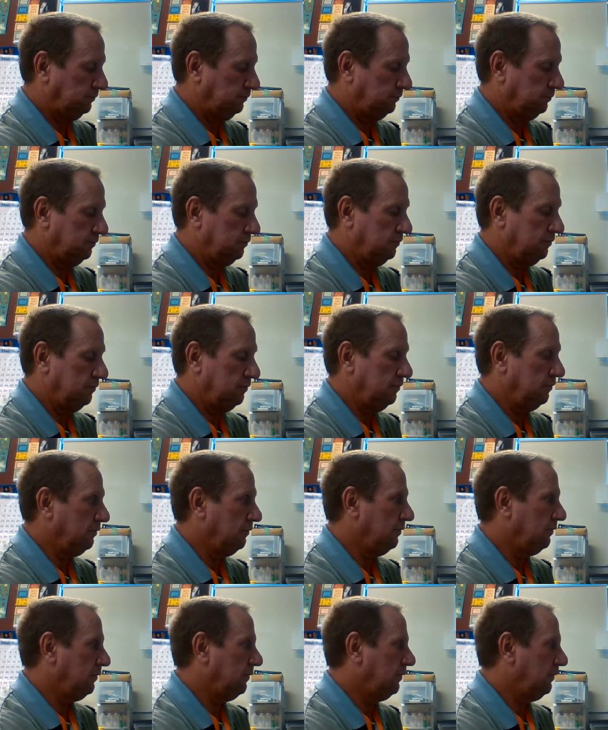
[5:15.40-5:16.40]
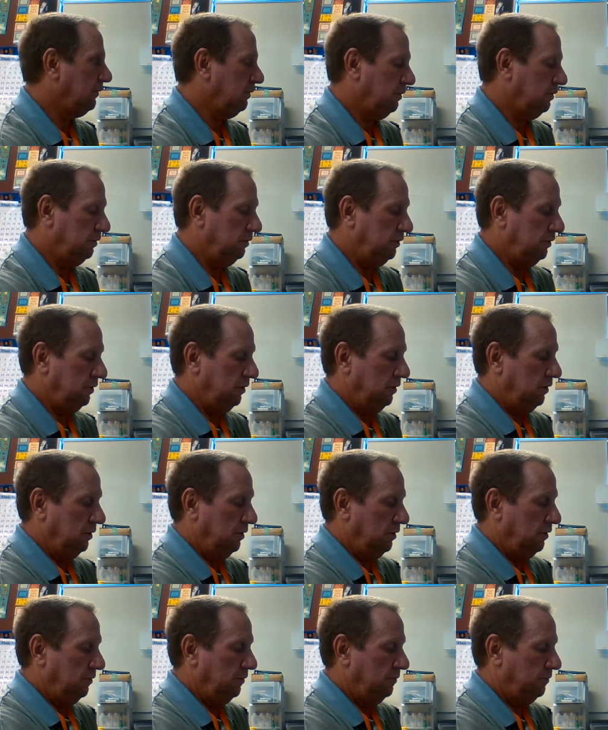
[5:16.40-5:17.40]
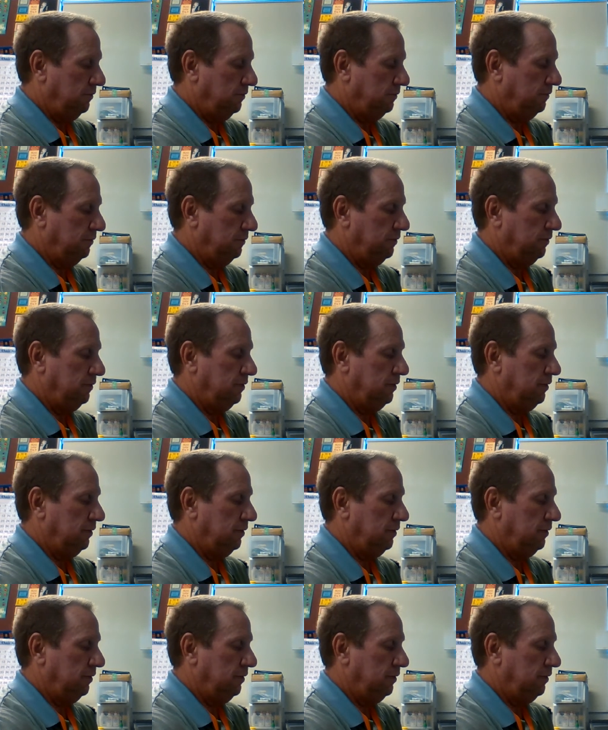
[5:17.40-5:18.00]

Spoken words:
(silence)